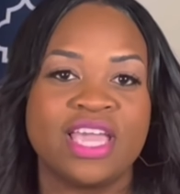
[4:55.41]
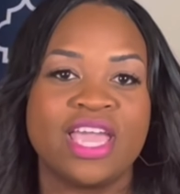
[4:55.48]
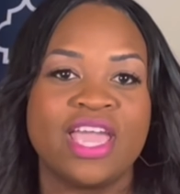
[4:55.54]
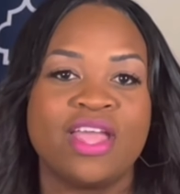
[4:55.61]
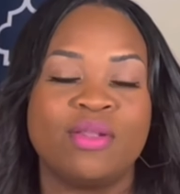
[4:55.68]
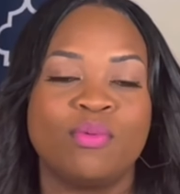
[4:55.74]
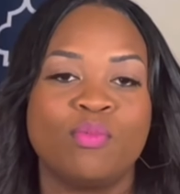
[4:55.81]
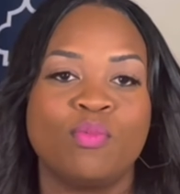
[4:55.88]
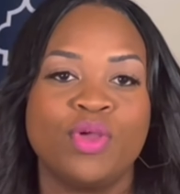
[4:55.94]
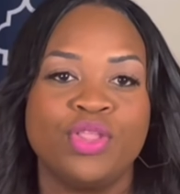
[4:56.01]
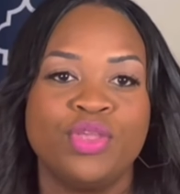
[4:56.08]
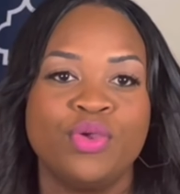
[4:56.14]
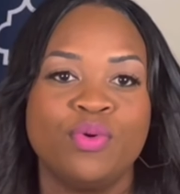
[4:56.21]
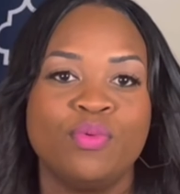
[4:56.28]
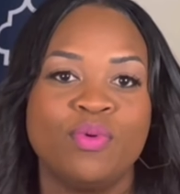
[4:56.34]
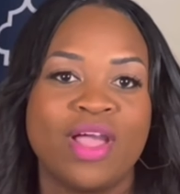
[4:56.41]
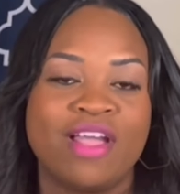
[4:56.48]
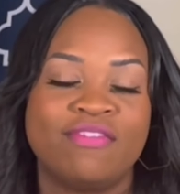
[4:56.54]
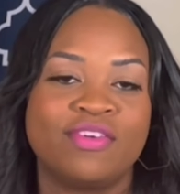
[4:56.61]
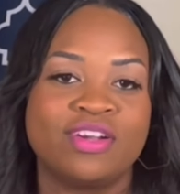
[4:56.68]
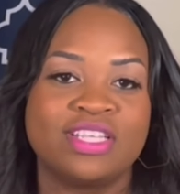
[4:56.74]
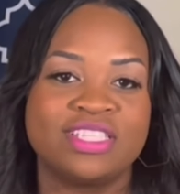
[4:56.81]
And when you
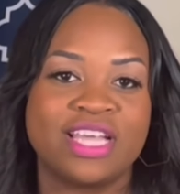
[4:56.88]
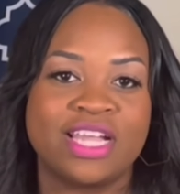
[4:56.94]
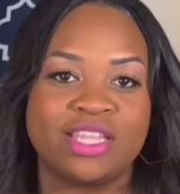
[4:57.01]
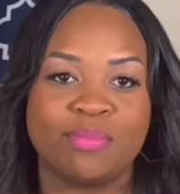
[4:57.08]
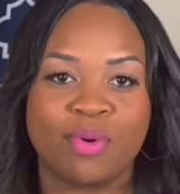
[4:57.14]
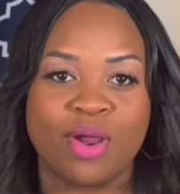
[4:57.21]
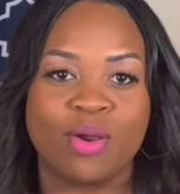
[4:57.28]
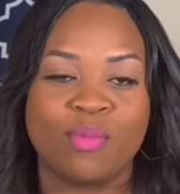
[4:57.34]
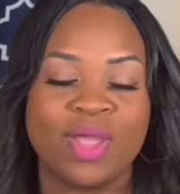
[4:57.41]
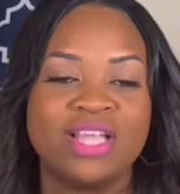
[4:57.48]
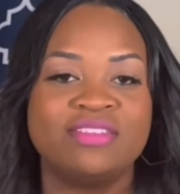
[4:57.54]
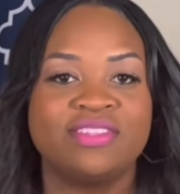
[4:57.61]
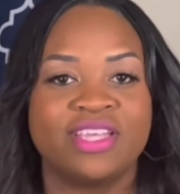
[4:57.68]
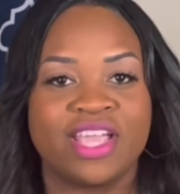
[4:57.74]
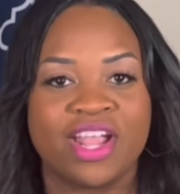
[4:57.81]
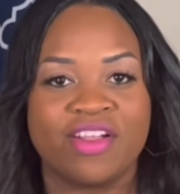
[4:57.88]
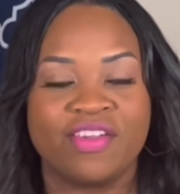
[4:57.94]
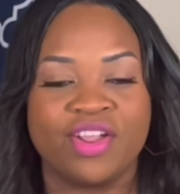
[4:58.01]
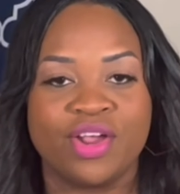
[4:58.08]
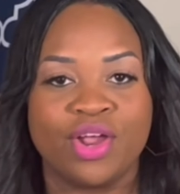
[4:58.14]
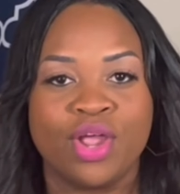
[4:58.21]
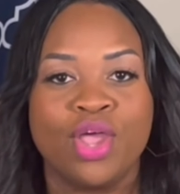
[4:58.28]
ever decide to part ways with the
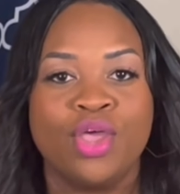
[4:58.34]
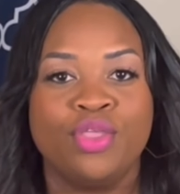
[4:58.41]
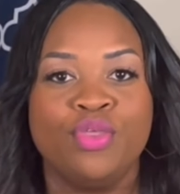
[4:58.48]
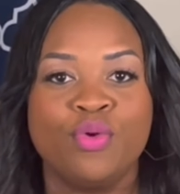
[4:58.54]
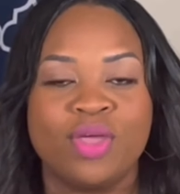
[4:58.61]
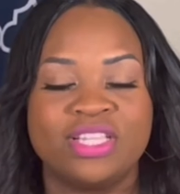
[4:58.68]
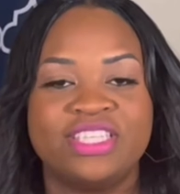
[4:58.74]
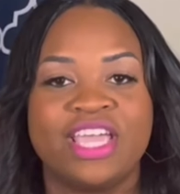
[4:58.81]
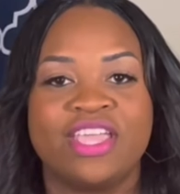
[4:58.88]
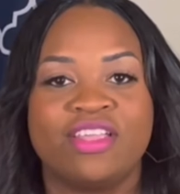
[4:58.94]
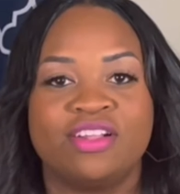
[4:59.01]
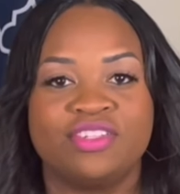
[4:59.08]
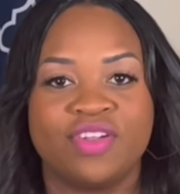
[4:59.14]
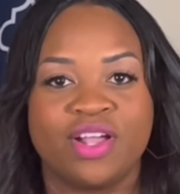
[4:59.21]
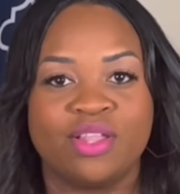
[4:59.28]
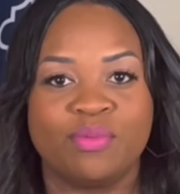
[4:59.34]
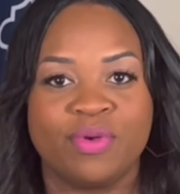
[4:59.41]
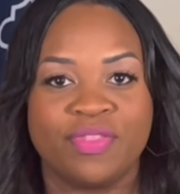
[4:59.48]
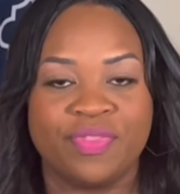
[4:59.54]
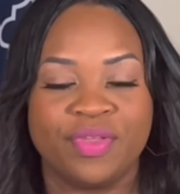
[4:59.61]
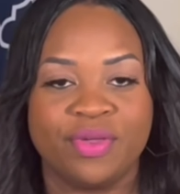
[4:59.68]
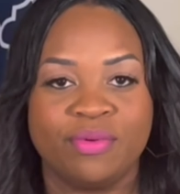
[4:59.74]
carrier, you can take your trailer
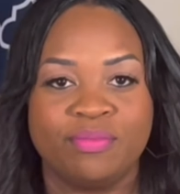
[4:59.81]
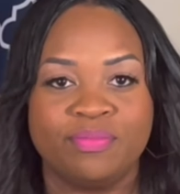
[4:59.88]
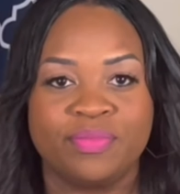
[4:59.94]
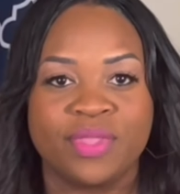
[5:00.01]
with you.